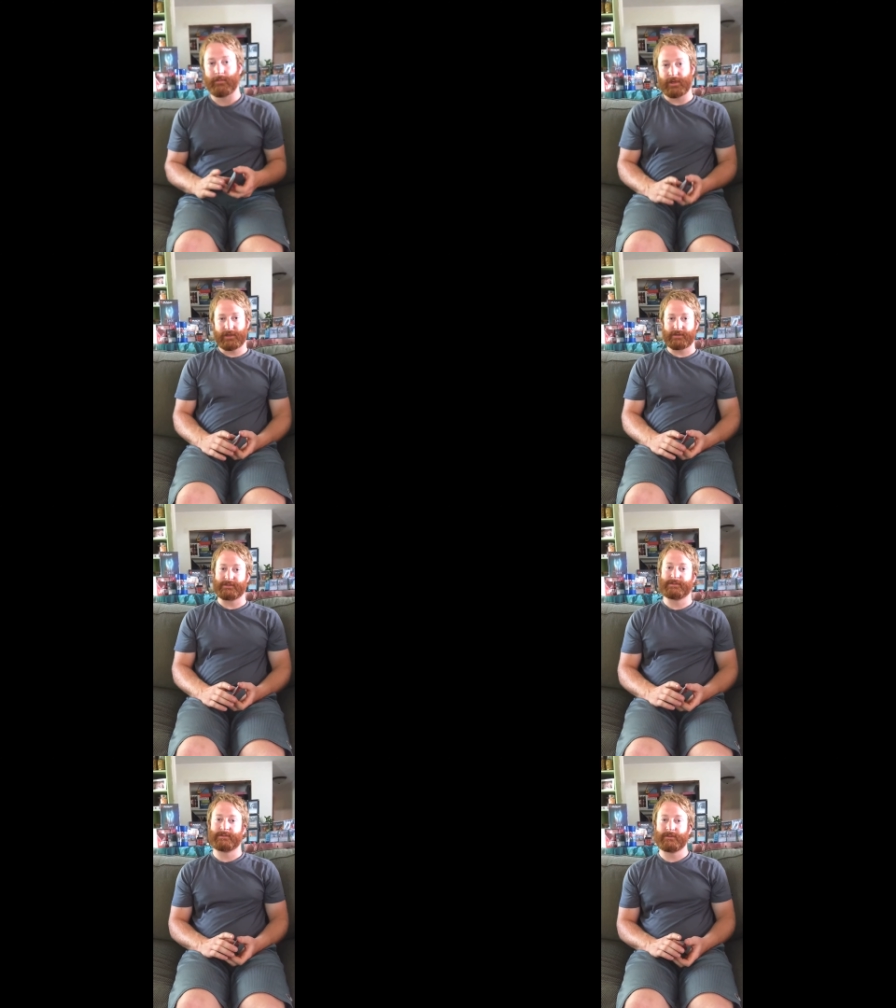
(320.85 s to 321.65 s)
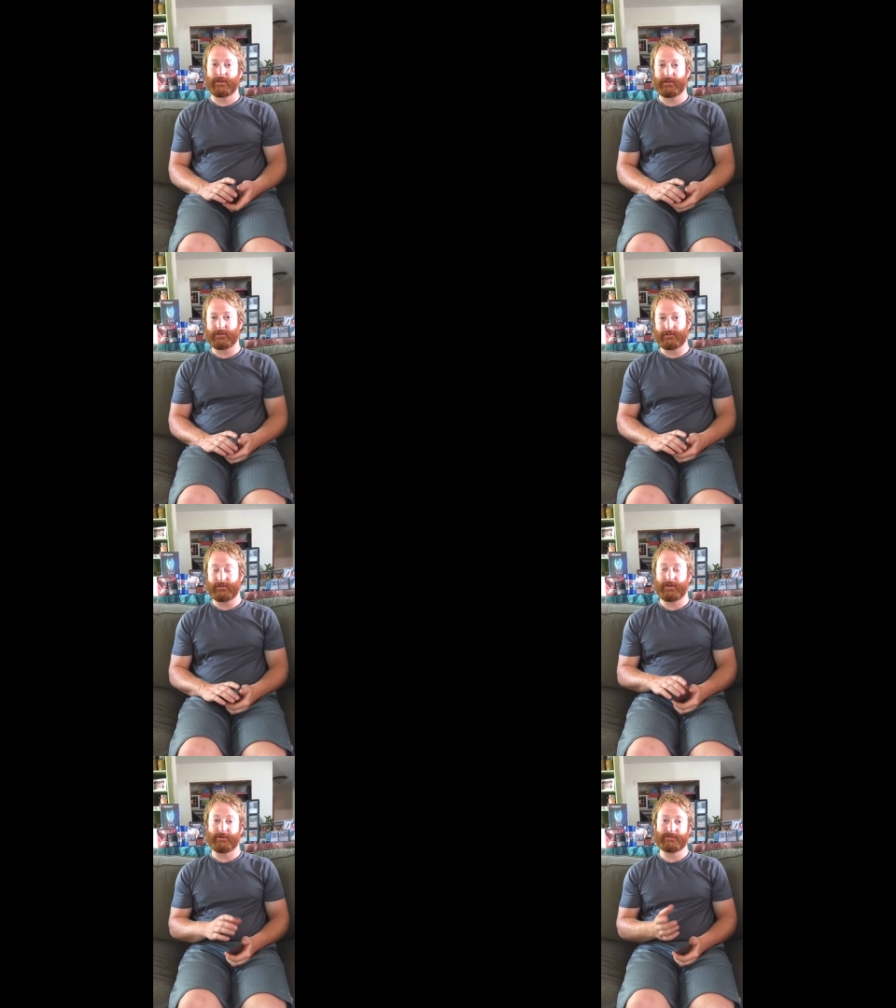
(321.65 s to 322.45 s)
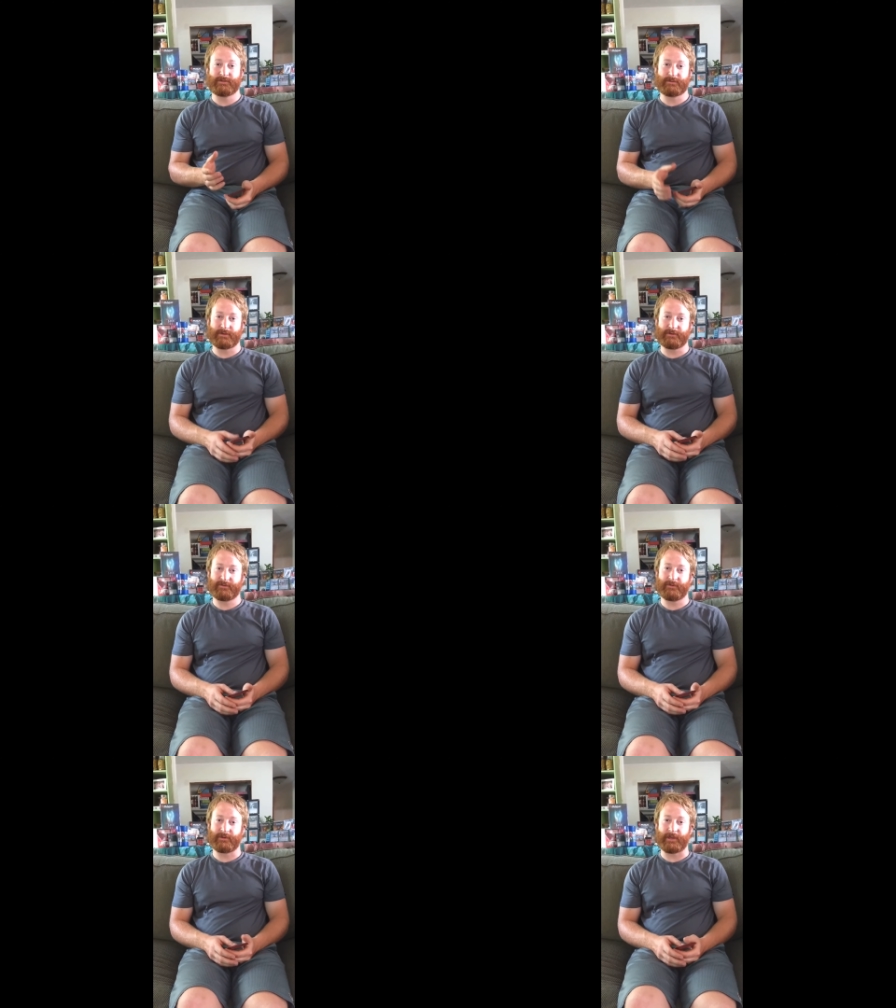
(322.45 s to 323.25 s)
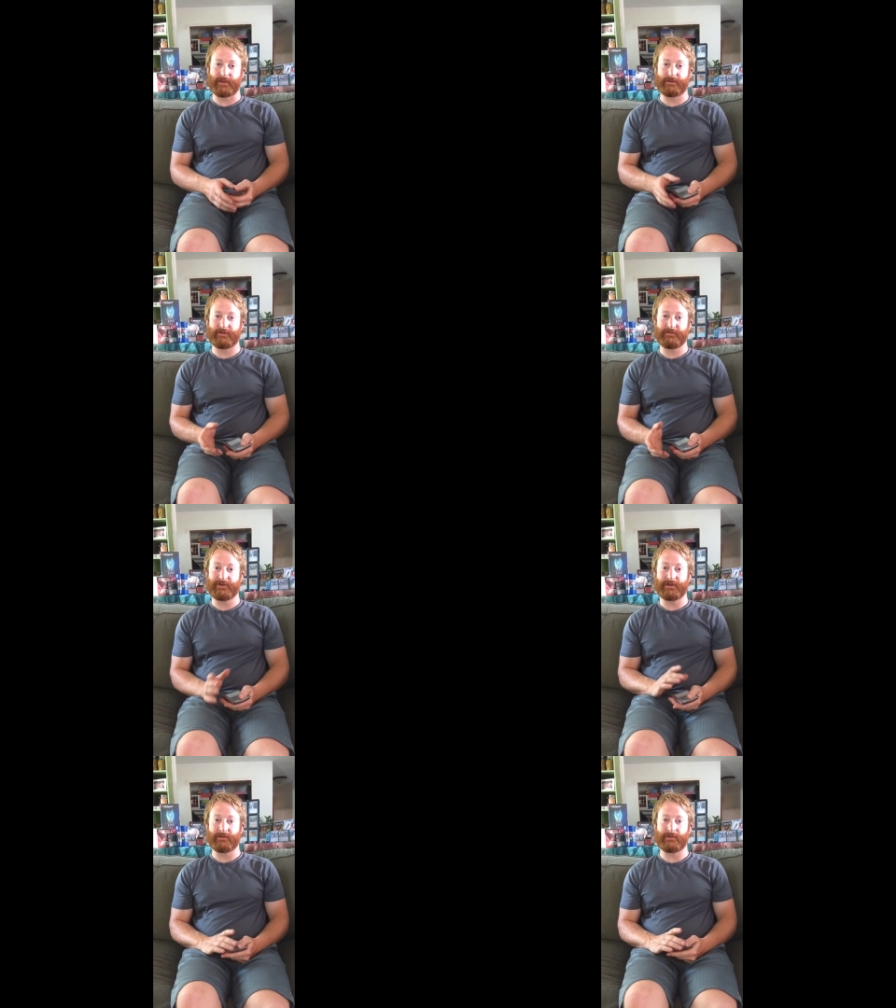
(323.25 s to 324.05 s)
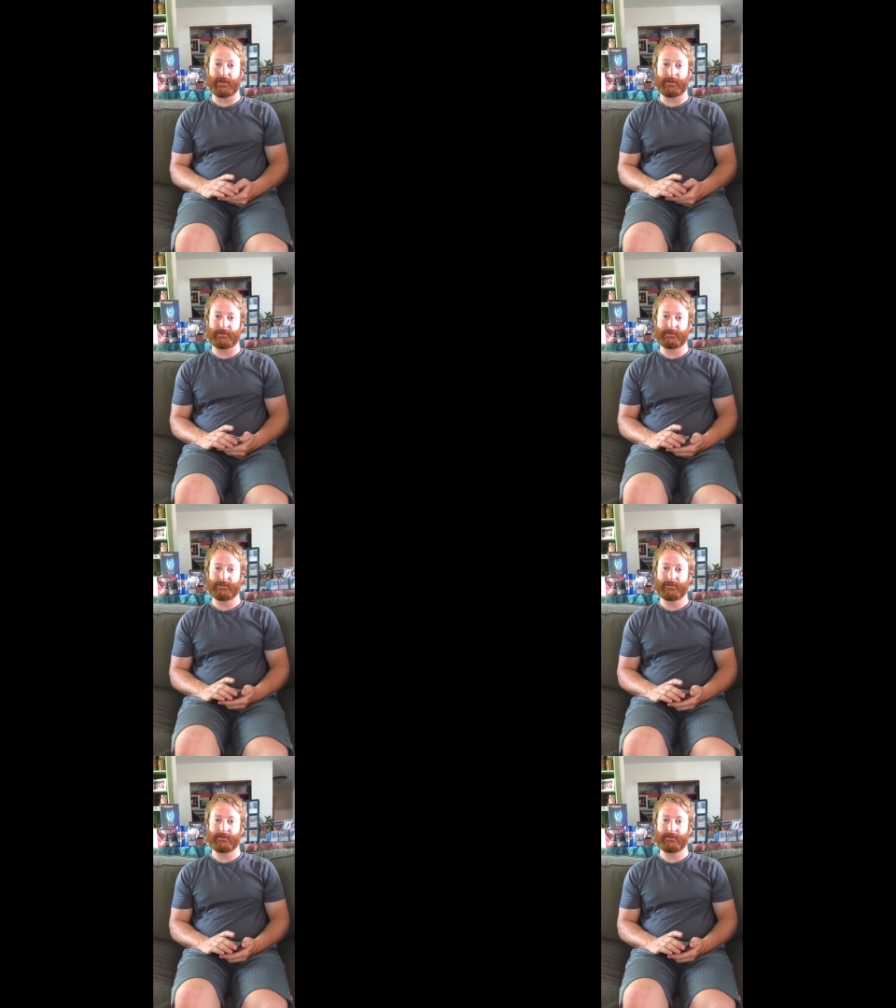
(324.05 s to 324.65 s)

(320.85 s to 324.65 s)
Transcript: because it helps you search for a land if you need a land,